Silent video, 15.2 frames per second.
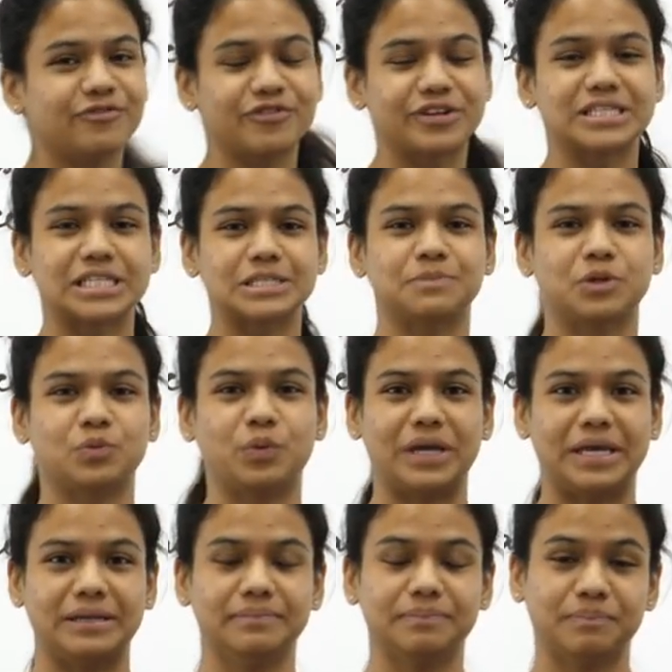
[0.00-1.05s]
differences
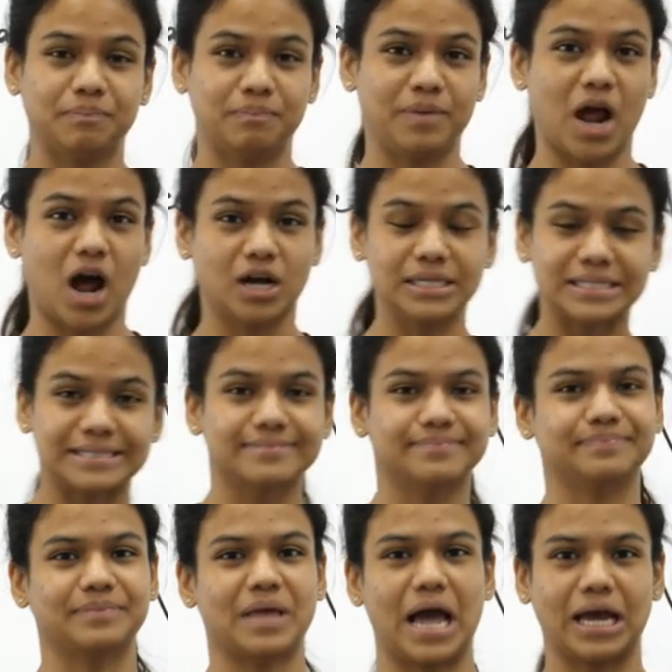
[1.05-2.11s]
between plants
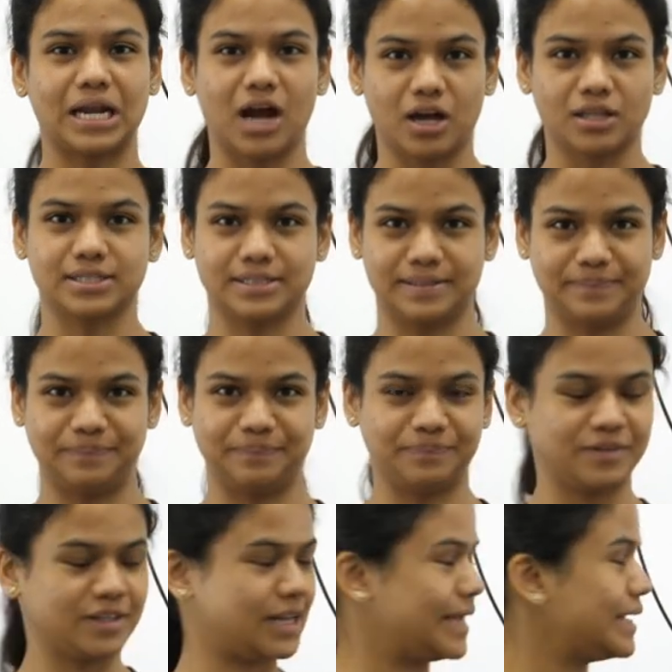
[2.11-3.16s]
and us
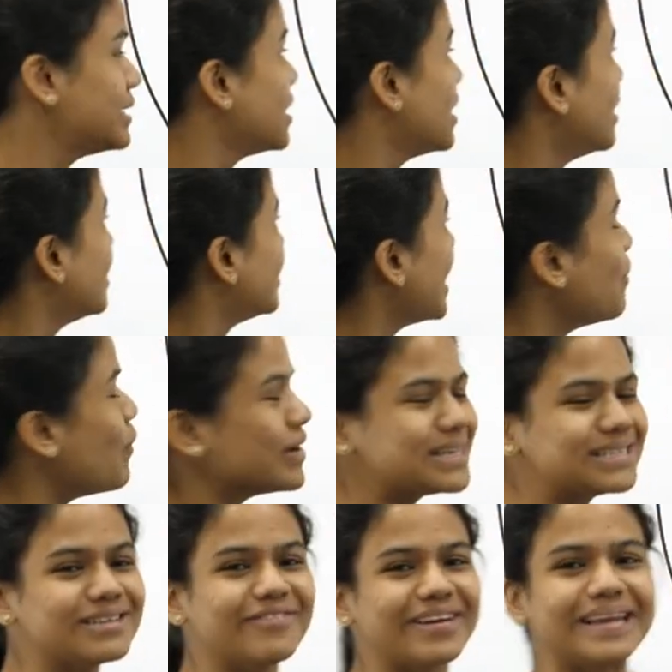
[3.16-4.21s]
right now what
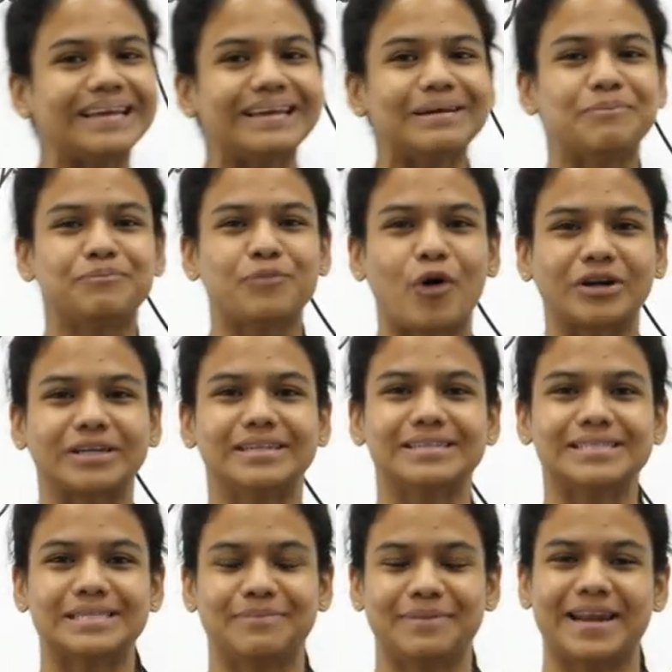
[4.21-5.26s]
is the very important
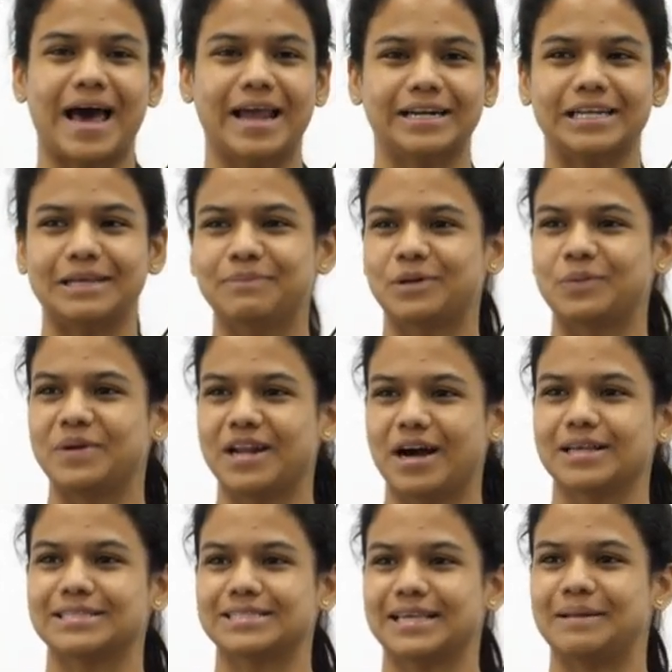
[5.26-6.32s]
similarity between
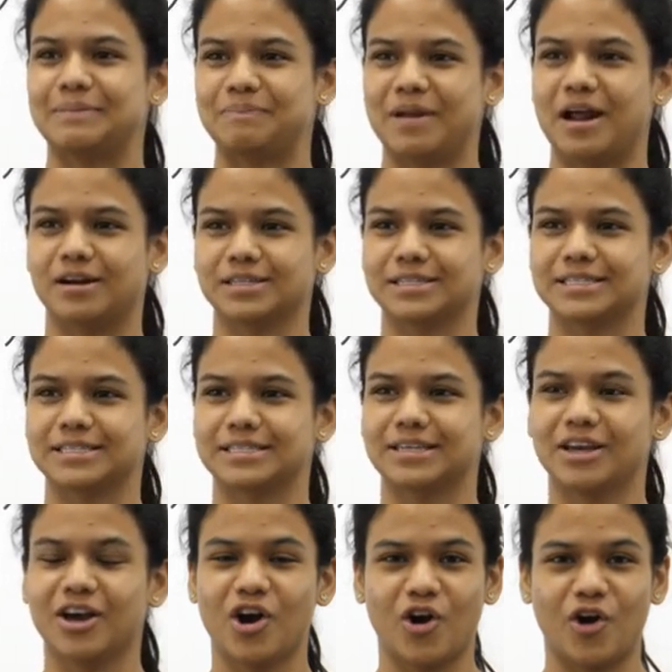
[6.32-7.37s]
us and plants
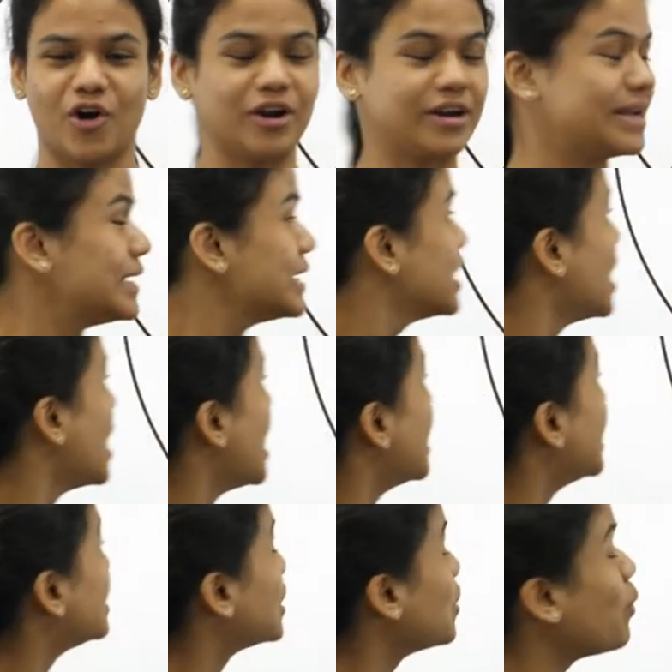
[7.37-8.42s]
all right
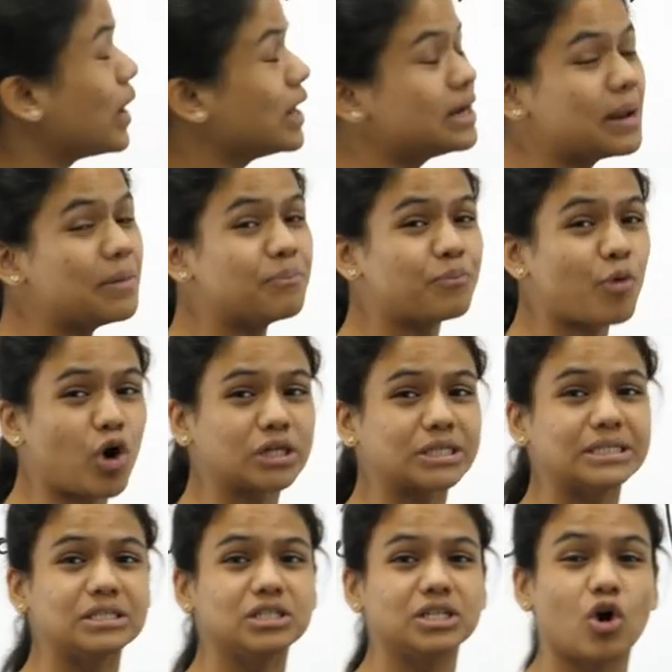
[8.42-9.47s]
the one
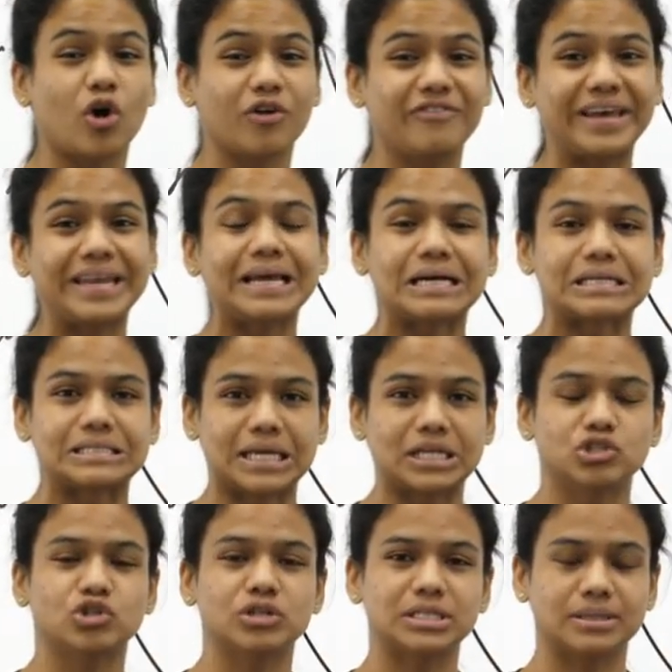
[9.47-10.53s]
important or very
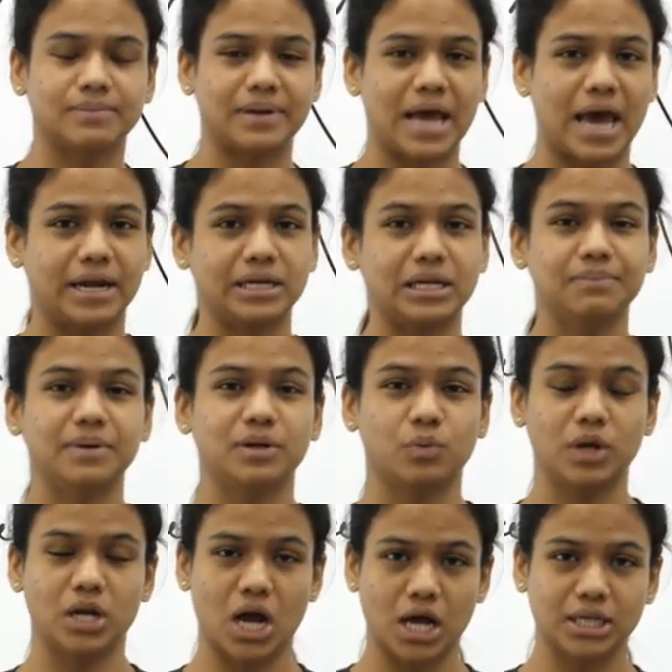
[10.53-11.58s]
essential similarity
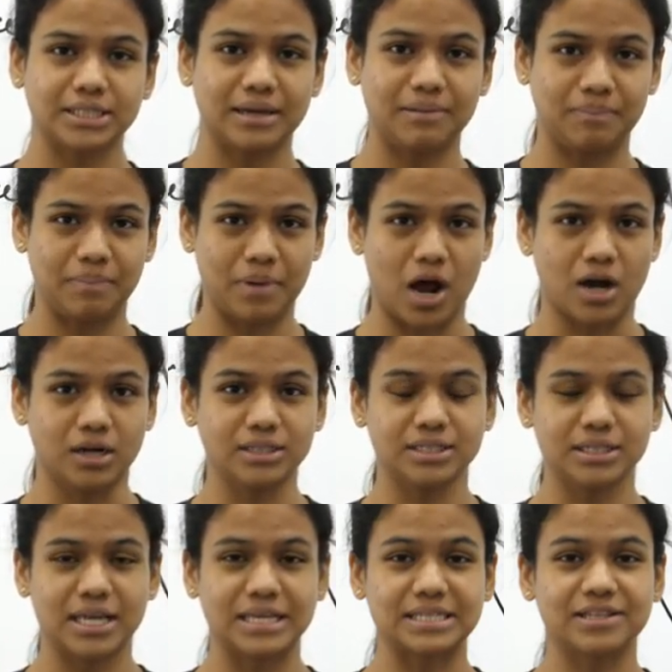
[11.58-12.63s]
between us and
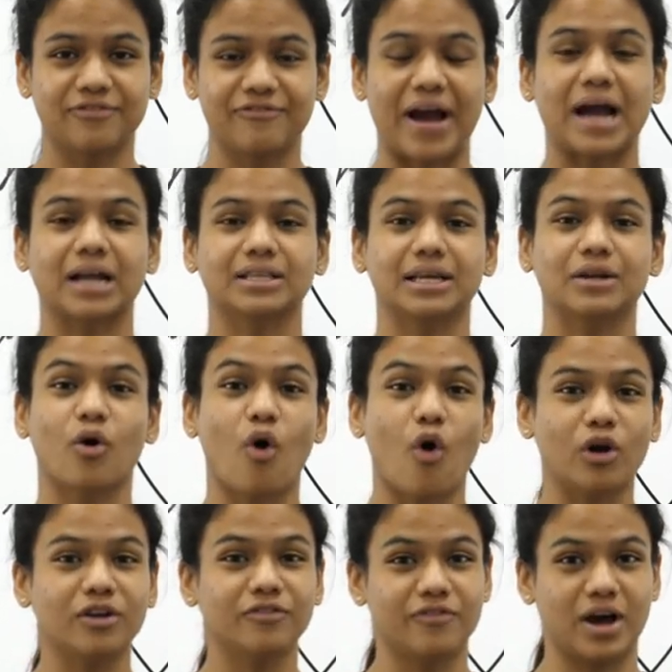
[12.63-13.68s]
plants is the fact that
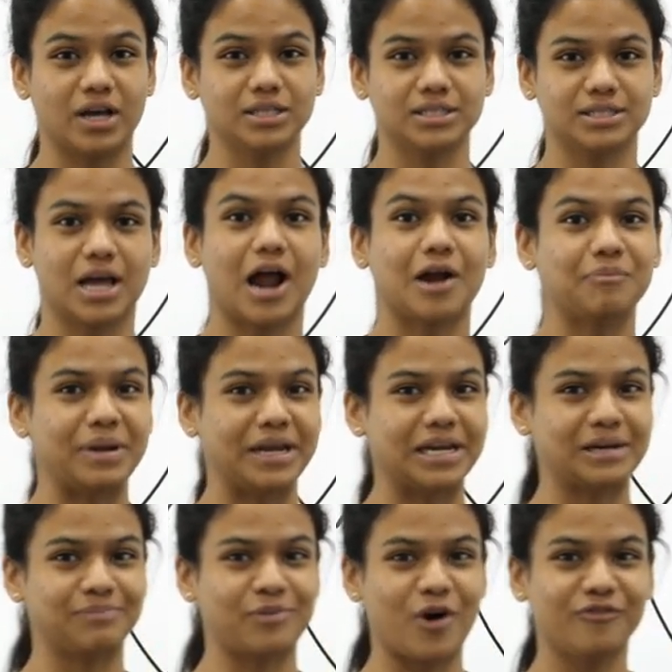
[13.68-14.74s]
all of us are
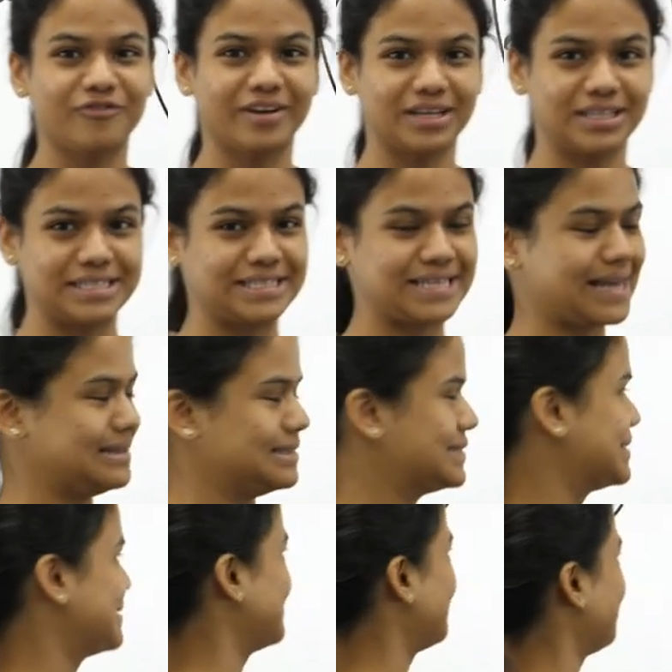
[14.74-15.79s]
made up of
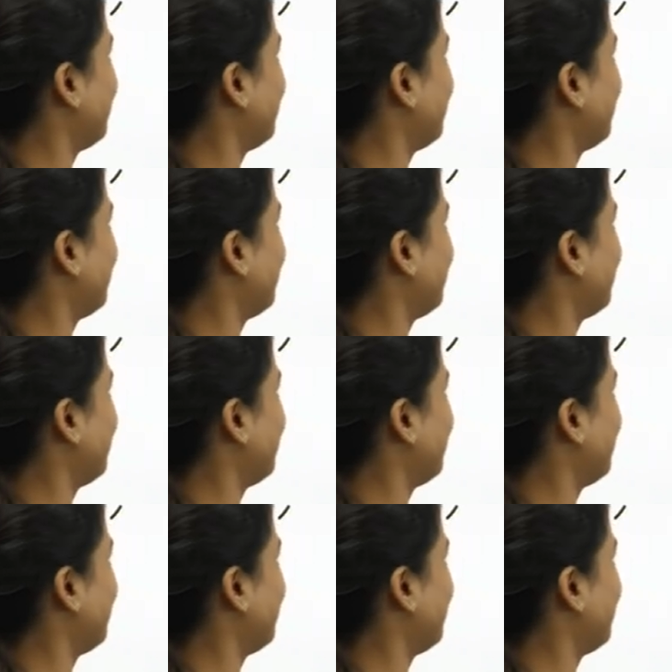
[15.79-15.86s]
cells